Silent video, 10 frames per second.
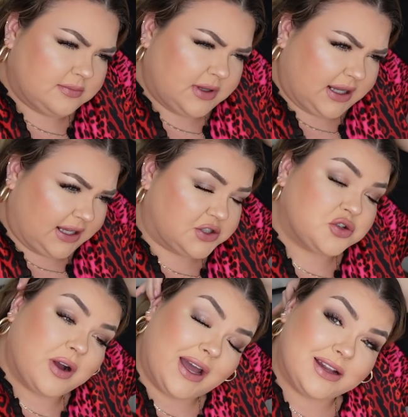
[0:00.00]
And I
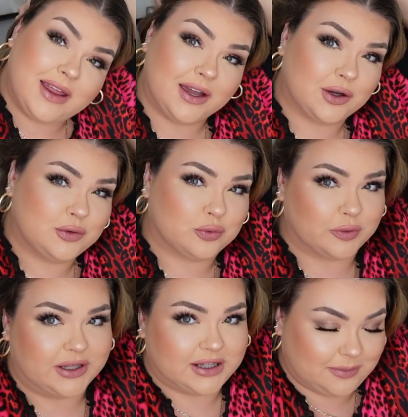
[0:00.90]
try to like
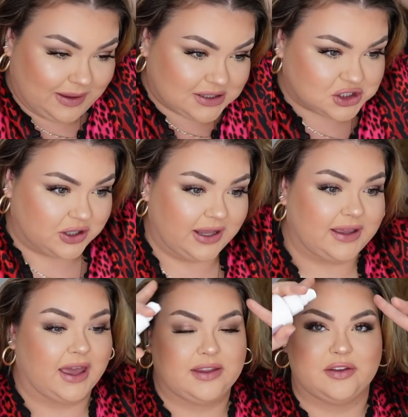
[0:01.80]
really make sure I
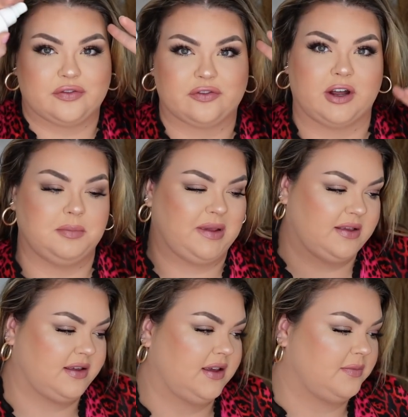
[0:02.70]
get the front
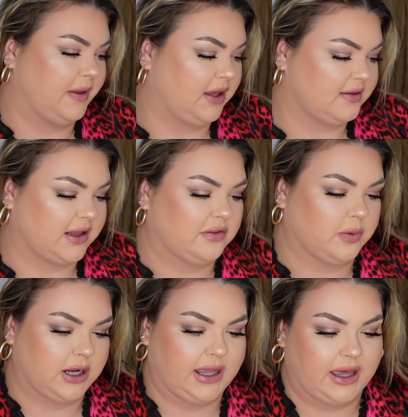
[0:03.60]
pieces because that's
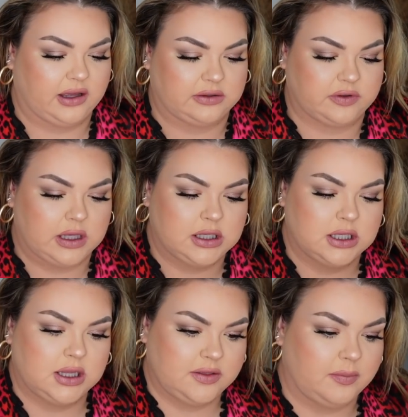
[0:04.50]
where I have
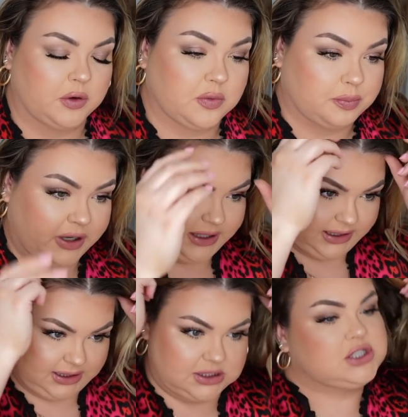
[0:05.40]
the most
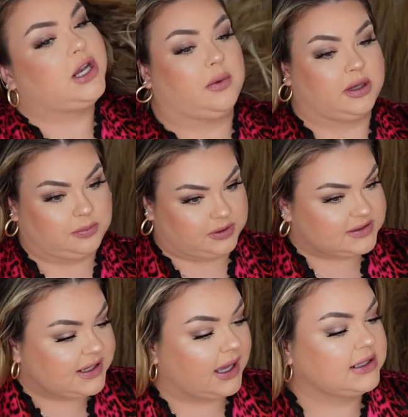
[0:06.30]
breakage and I want to
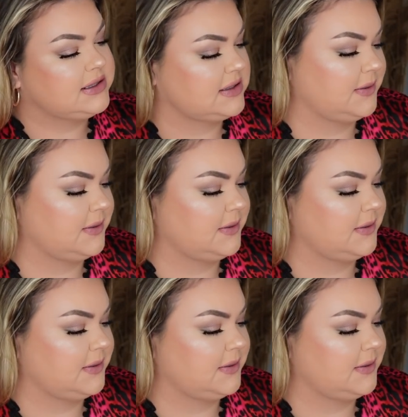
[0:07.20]
protect.